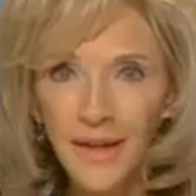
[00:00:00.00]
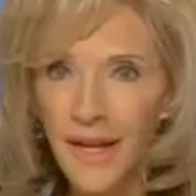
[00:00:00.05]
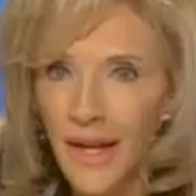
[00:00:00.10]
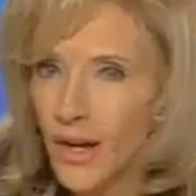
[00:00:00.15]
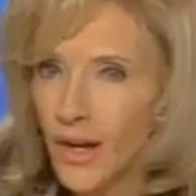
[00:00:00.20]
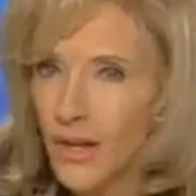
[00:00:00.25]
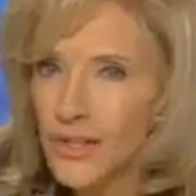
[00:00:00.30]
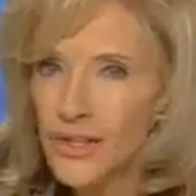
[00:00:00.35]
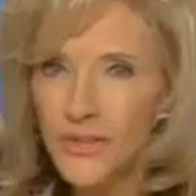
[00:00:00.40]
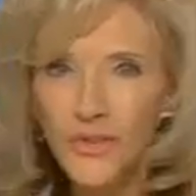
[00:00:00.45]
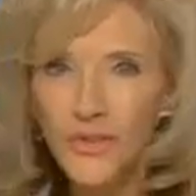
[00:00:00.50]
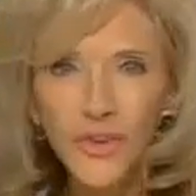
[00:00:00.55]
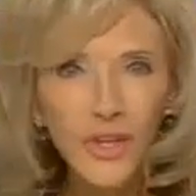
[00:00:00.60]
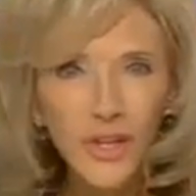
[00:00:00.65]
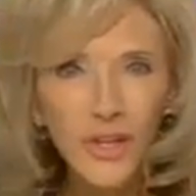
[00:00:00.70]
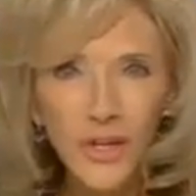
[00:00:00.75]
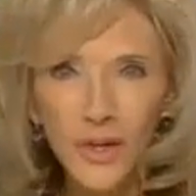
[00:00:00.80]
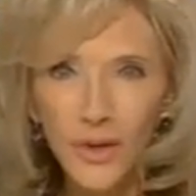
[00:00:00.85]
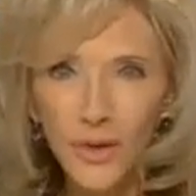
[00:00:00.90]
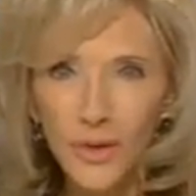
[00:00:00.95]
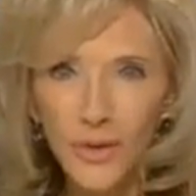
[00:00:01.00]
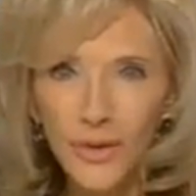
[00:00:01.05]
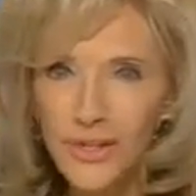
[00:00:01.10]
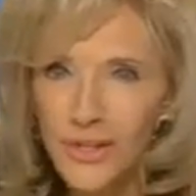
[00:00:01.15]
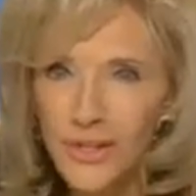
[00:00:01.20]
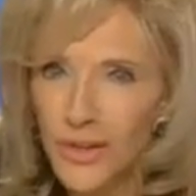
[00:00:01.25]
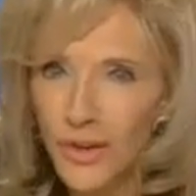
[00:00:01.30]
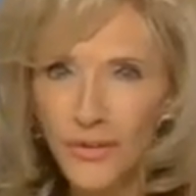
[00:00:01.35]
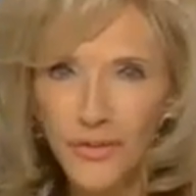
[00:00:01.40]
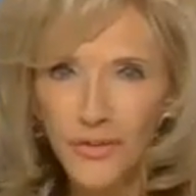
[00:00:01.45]
cares for you
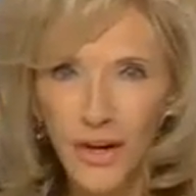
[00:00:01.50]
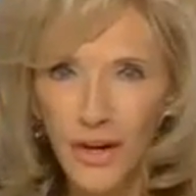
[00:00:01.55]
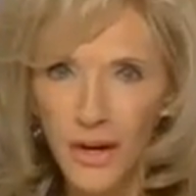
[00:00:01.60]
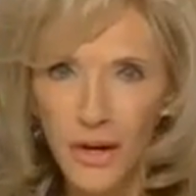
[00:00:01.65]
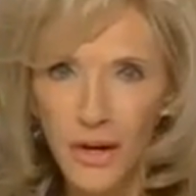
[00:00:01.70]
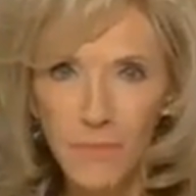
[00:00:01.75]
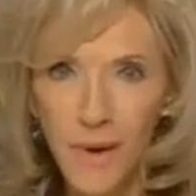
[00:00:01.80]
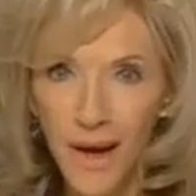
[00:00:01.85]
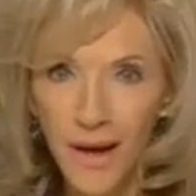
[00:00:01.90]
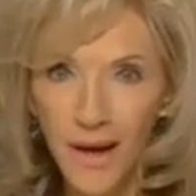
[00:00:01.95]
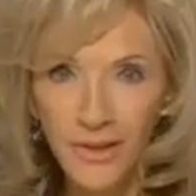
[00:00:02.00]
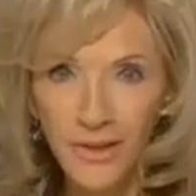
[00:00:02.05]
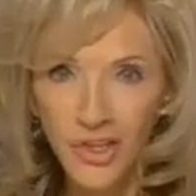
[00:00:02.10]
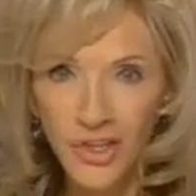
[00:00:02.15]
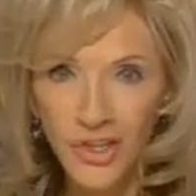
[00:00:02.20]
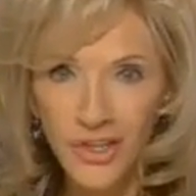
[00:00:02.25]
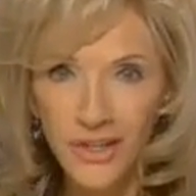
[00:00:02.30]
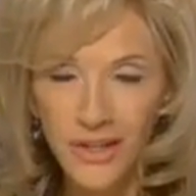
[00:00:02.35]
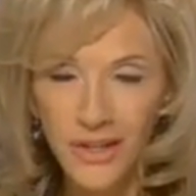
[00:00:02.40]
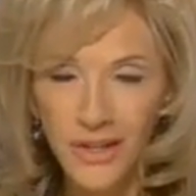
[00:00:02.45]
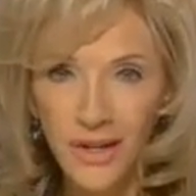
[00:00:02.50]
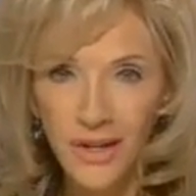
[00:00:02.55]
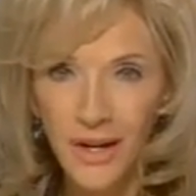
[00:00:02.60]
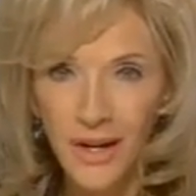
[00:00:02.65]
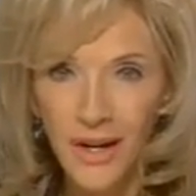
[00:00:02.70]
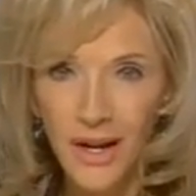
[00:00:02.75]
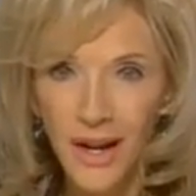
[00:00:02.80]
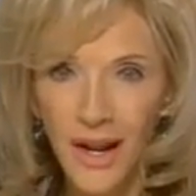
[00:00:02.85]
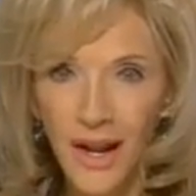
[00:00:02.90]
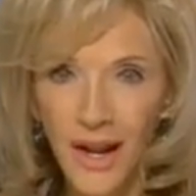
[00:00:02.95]
so very much,
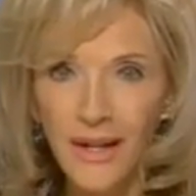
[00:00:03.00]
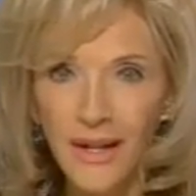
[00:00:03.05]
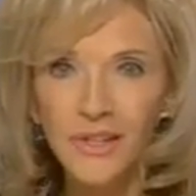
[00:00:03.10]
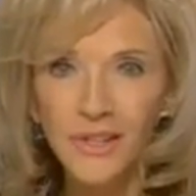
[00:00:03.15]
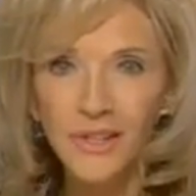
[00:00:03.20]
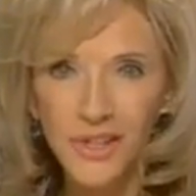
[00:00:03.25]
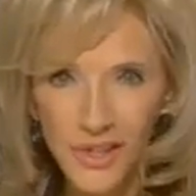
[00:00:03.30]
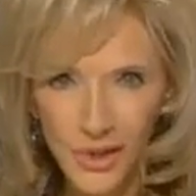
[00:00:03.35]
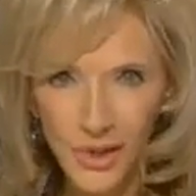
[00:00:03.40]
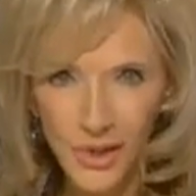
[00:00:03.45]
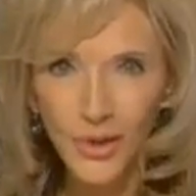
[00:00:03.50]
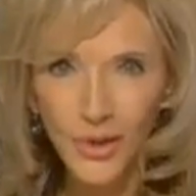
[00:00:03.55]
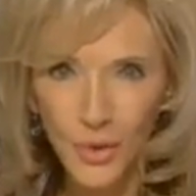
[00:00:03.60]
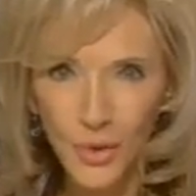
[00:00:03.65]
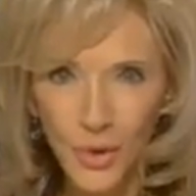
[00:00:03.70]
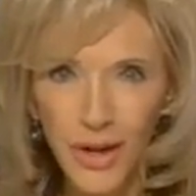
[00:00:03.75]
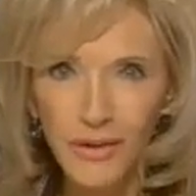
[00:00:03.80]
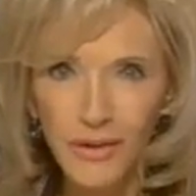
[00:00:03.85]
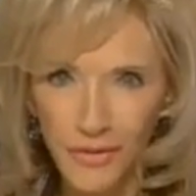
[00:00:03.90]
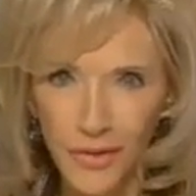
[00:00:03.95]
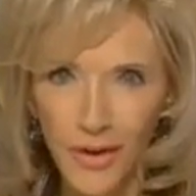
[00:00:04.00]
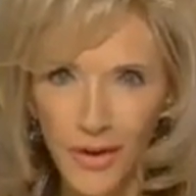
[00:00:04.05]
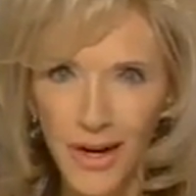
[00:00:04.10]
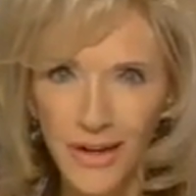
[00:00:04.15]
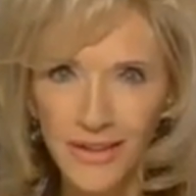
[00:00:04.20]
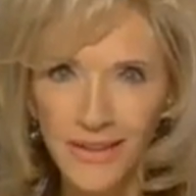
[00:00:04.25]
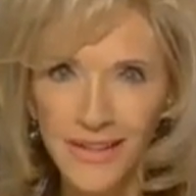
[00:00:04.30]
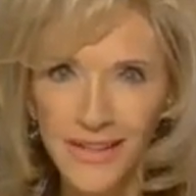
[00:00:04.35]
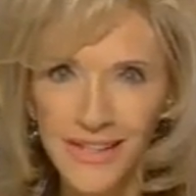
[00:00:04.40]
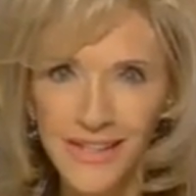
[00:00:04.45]
and so do we,
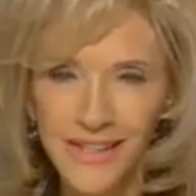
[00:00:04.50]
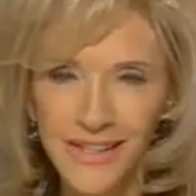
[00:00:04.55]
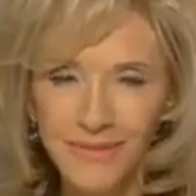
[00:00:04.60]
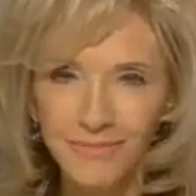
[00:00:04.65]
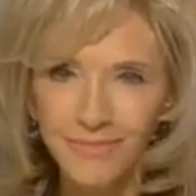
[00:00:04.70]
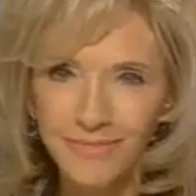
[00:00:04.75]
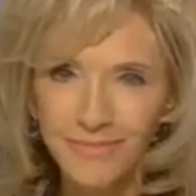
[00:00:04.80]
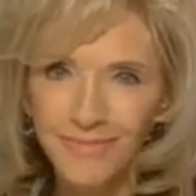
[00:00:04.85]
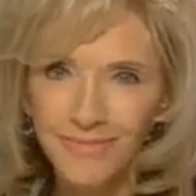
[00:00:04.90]
friends.